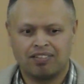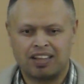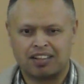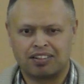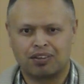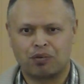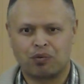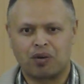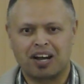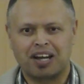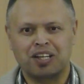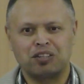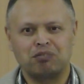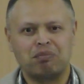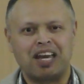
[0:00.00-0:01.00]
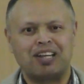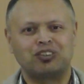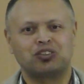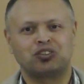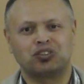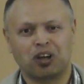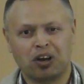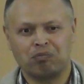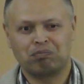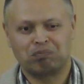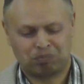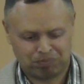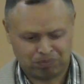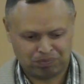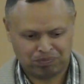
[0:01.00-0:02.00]
that the wise man stopped
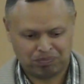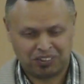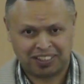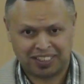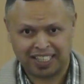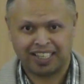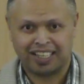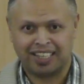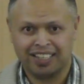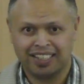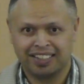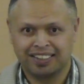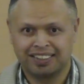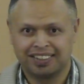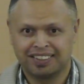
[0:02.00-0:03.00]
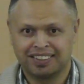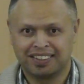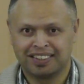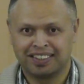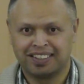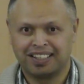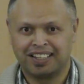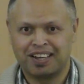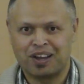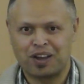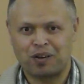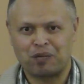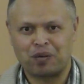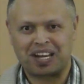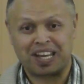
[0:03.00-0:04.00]
digging
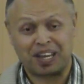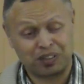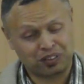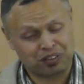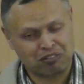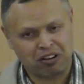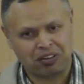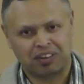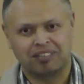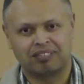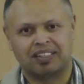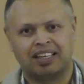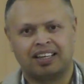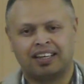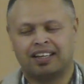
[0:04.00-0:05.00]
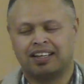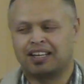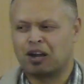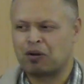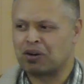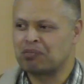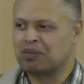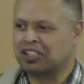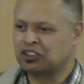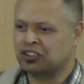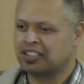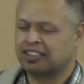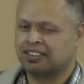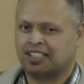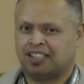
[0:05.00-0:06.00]
when he hit the rock. Now, what am I
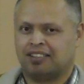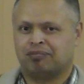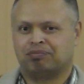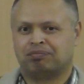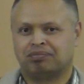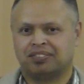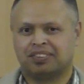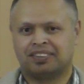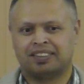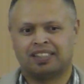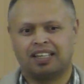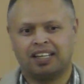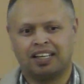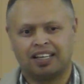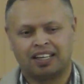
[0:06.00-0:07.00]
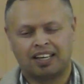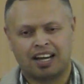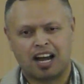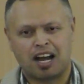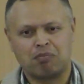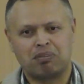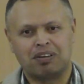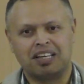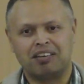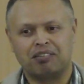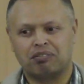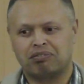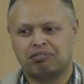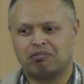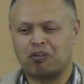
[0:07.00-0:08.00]
trying to say? I
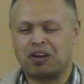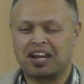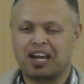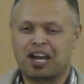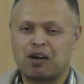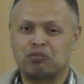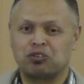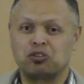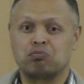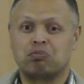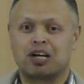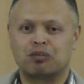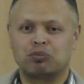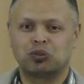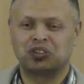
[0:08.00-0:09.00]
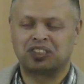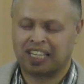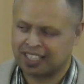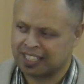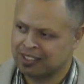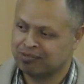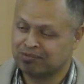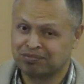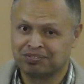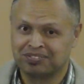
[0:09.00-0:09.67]
believe when it comes to Bible study,